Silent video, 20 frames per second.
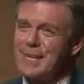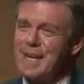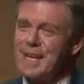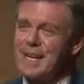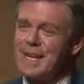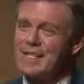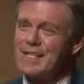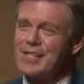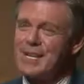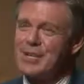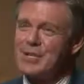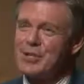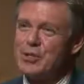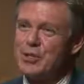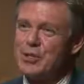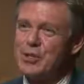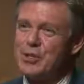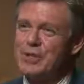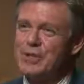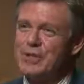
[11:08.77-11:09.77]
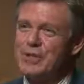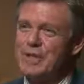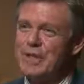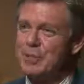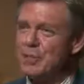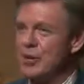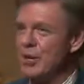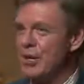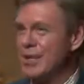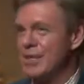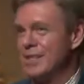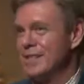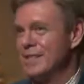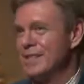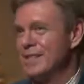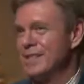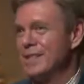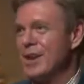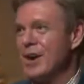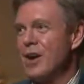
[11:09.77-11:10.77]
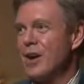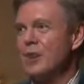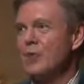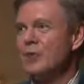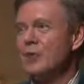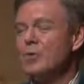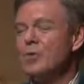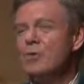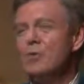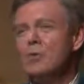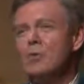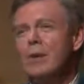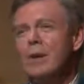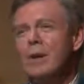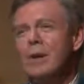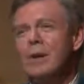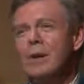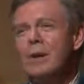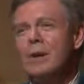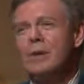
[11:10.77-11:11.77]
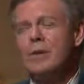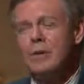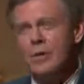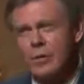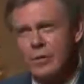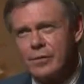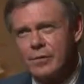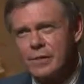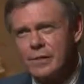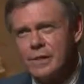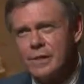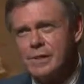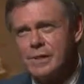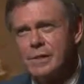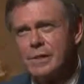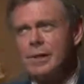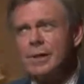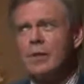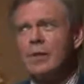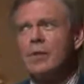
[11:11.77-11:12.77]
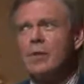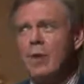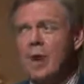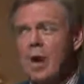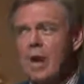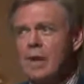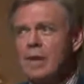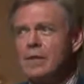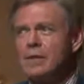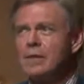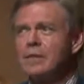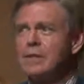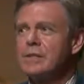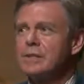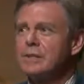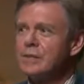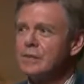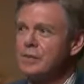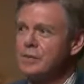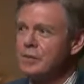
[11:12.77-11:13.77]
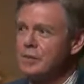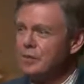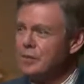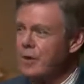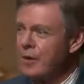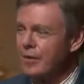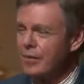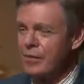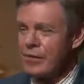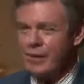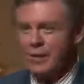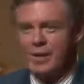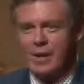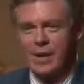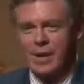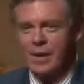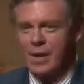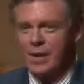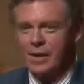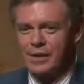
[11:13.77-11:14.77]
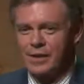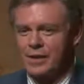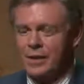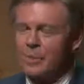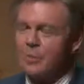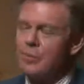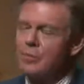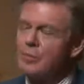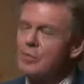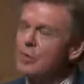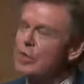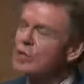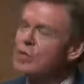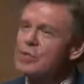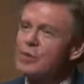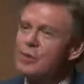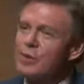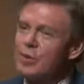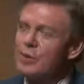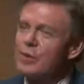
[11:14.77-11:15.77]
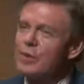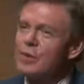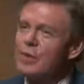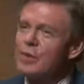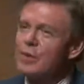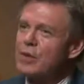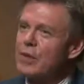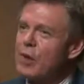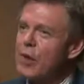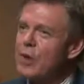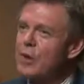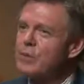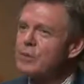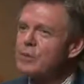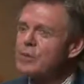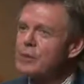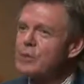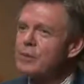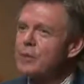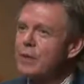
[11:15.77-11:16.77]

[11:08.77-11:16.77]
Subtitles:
And as that jury deliberates, are you nervous? Are you anxious? Do you have some ritual that calms you?